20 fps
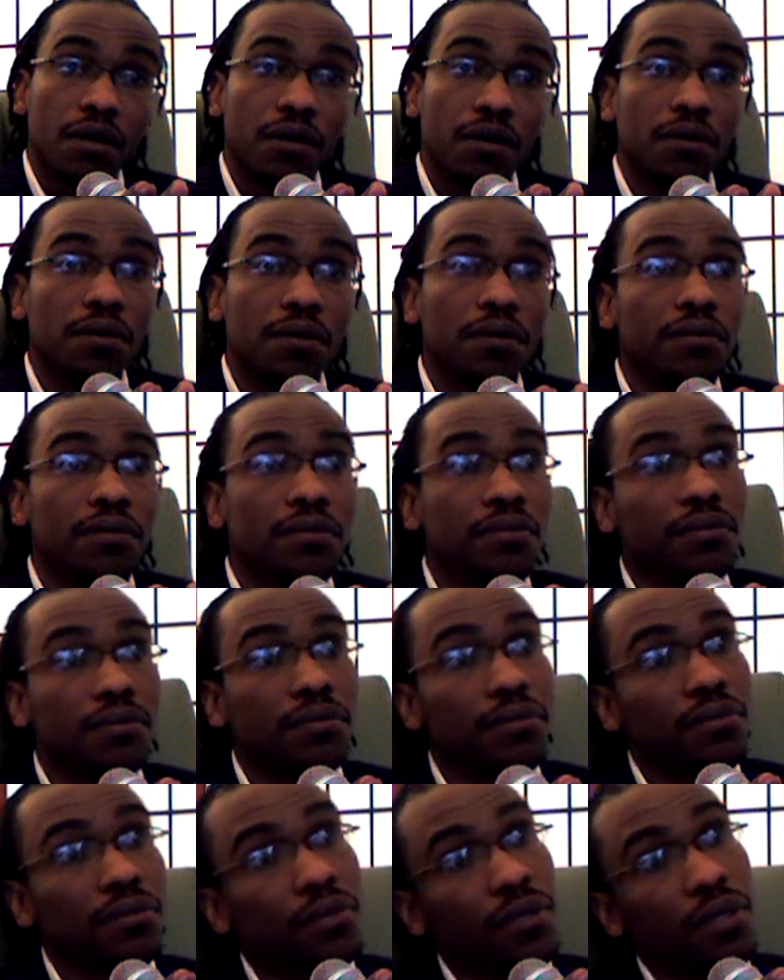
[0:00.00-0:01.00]
Oh,
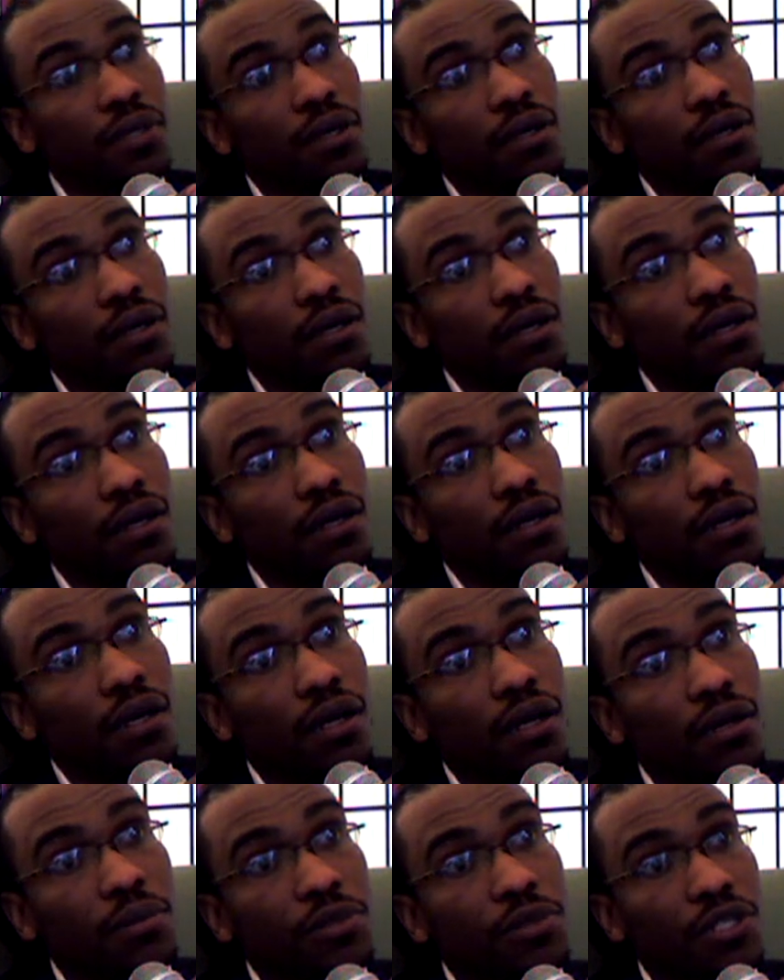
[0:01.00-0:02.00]

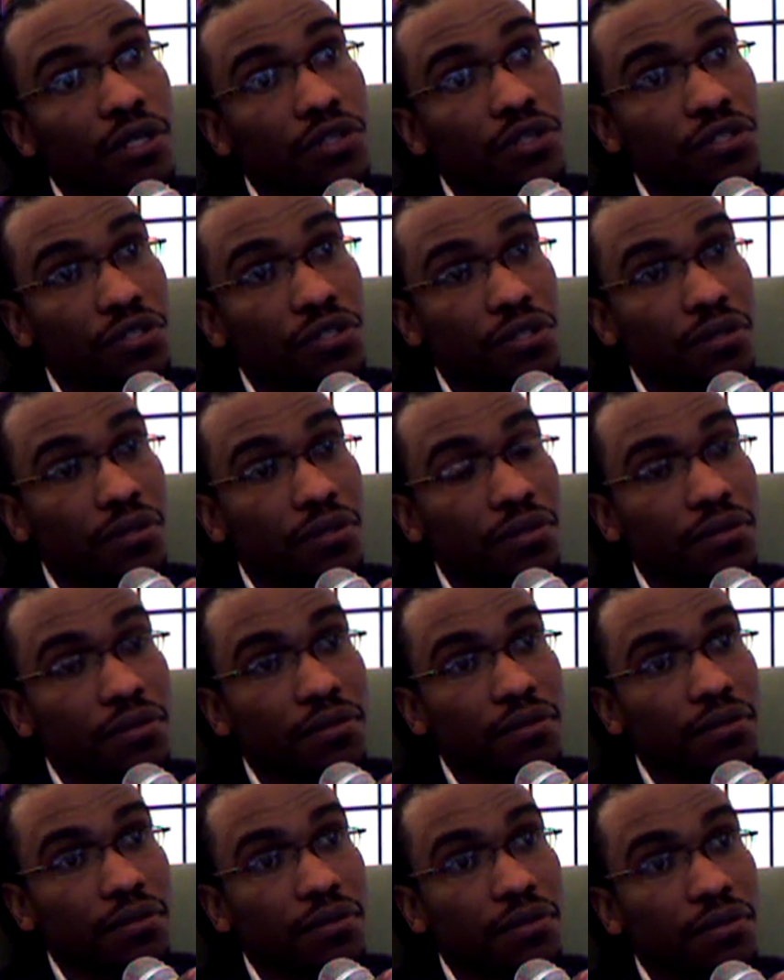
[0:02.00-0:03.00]
I'm just
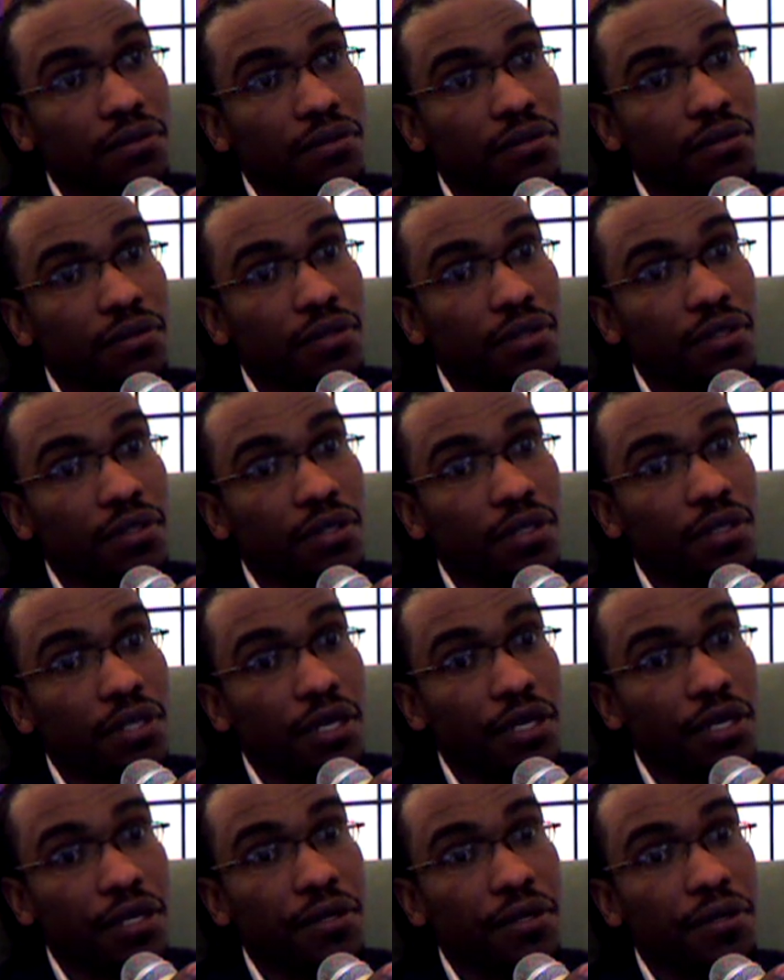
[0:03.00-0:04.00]

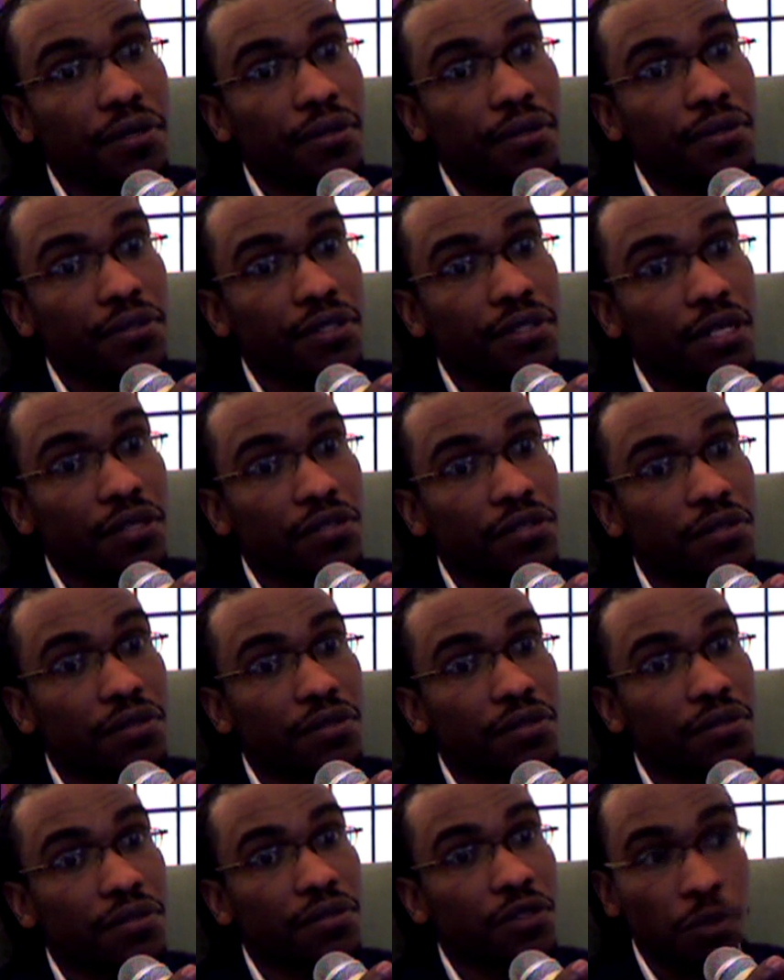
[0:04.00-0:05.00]
here just
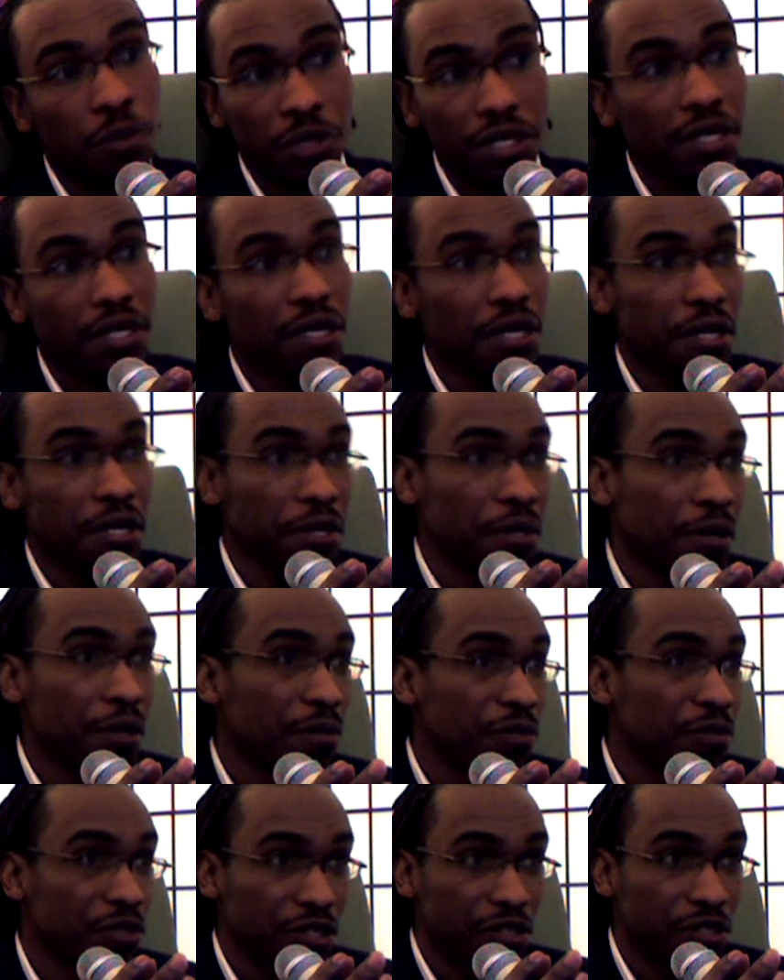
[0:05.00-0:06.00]
to be here.
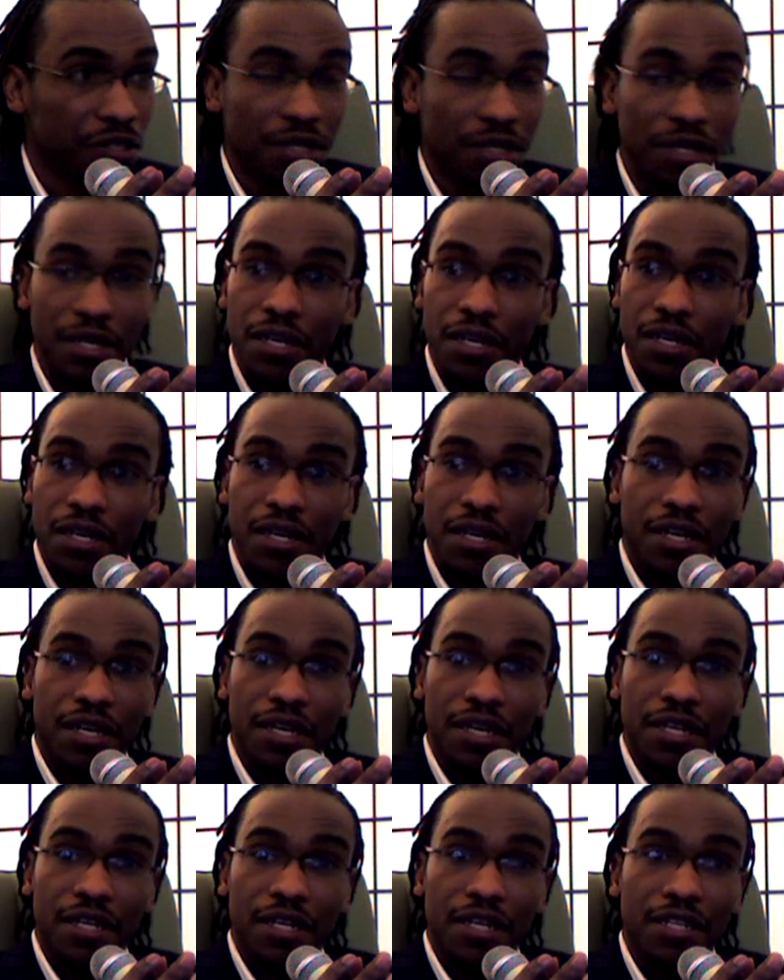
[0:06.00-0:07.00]
I'm just
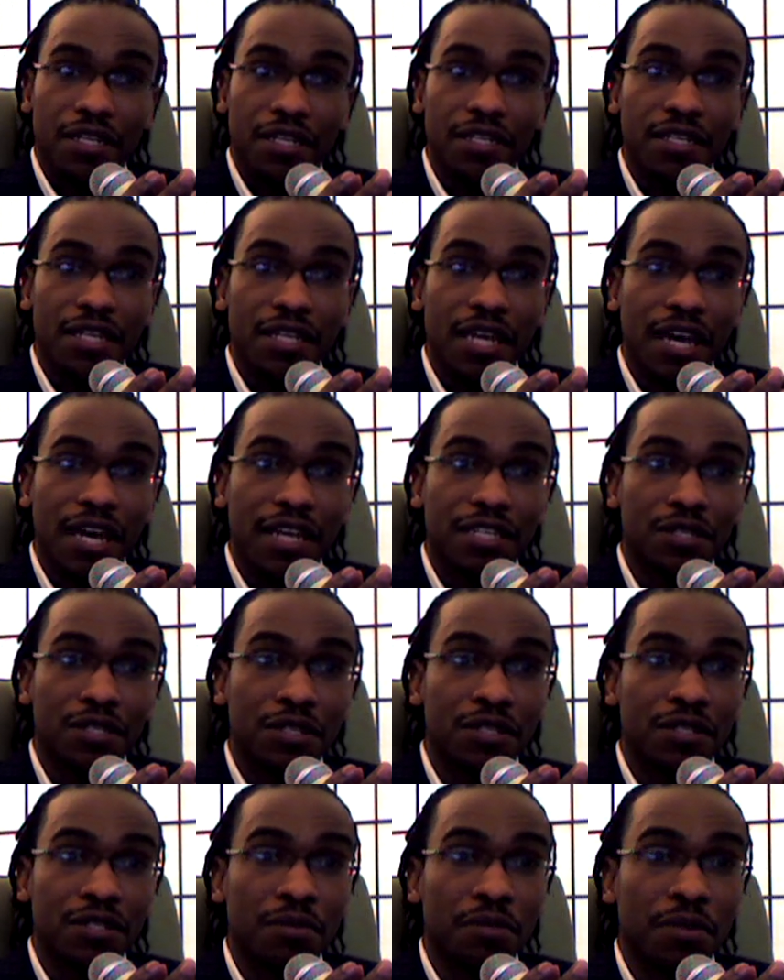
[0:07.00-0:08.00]
this nice
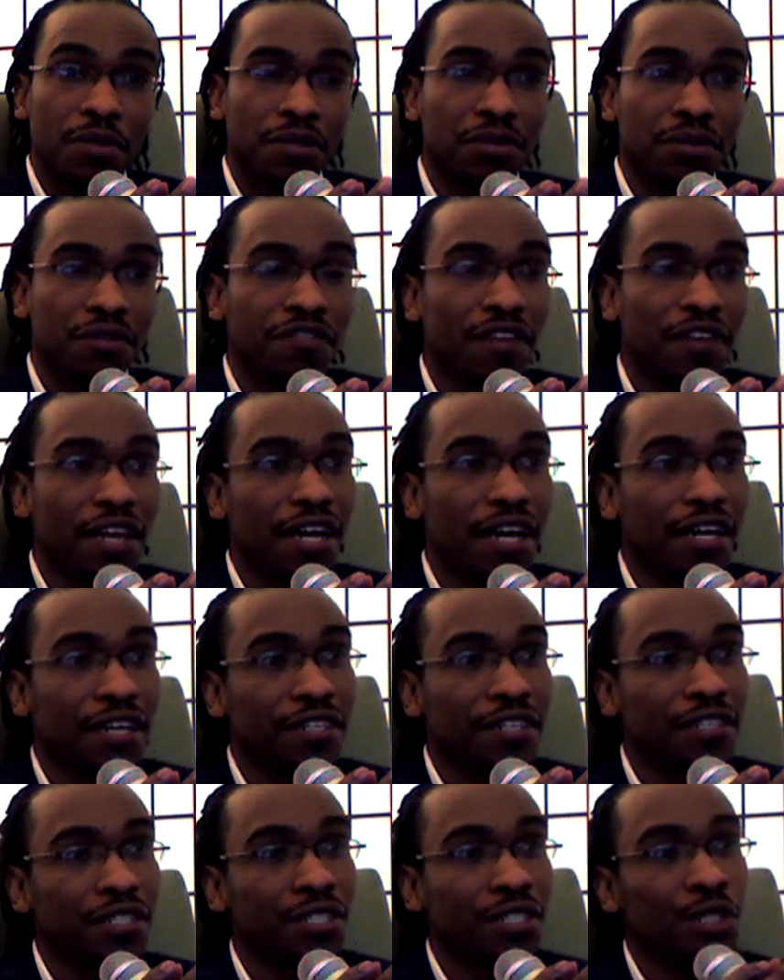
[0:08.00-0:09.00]

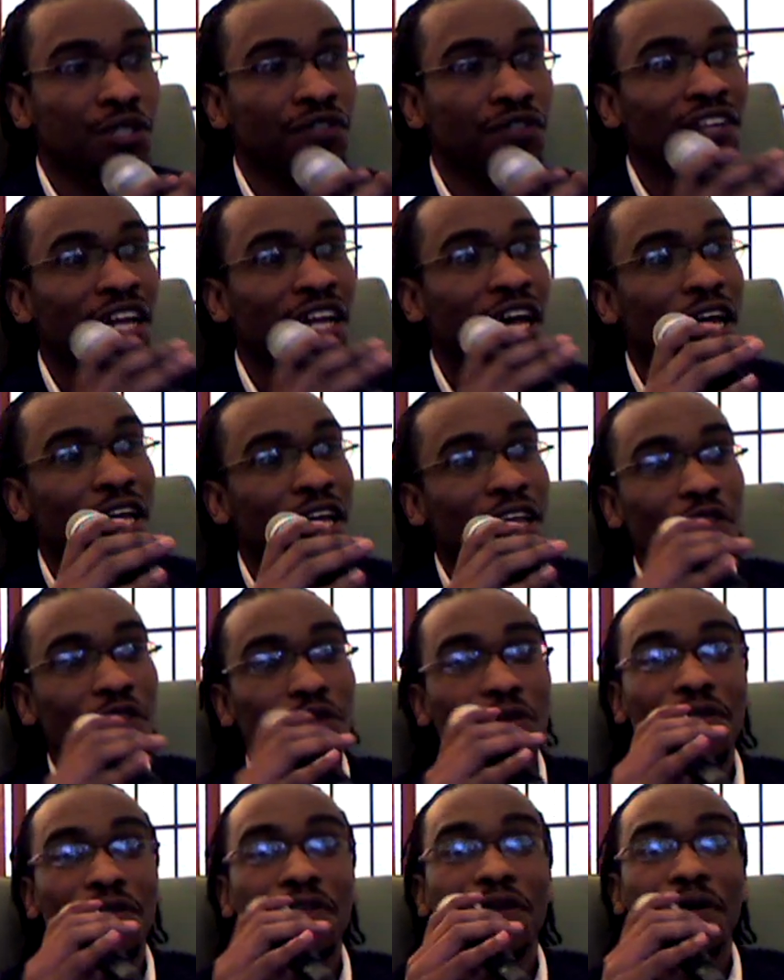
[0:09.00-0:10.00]
butterfly just flying
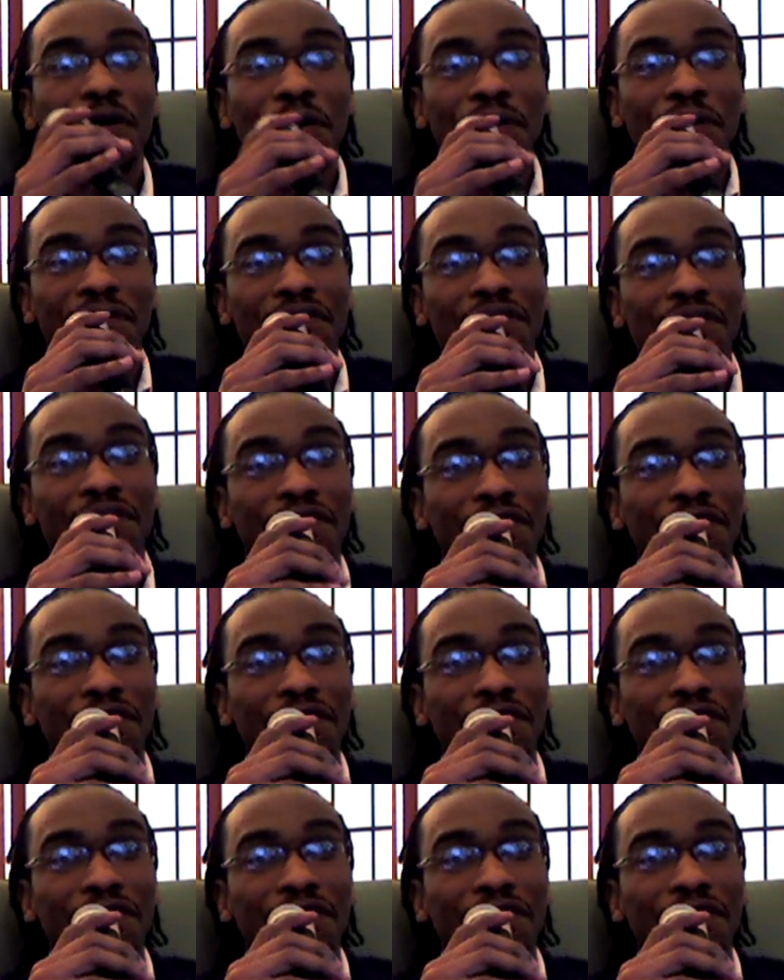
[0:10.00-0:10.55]
through the earth.